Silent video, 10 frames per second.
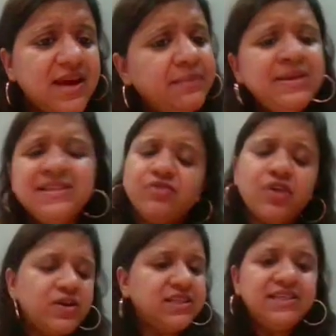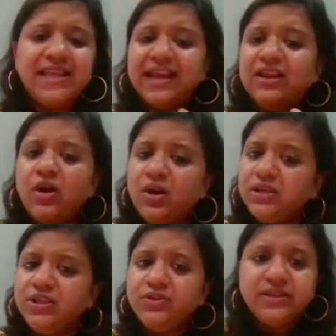Yes, of course, in tech law,
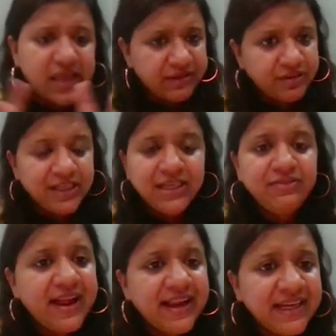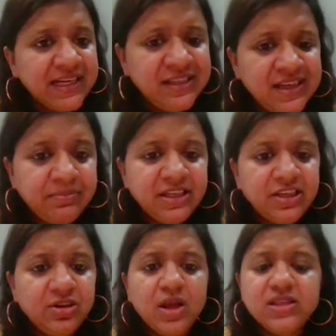you definitely find an
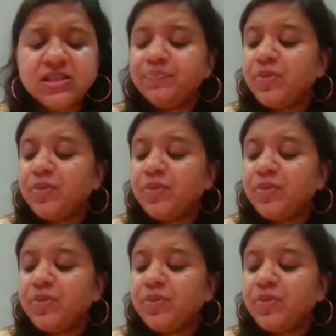indemnity clause,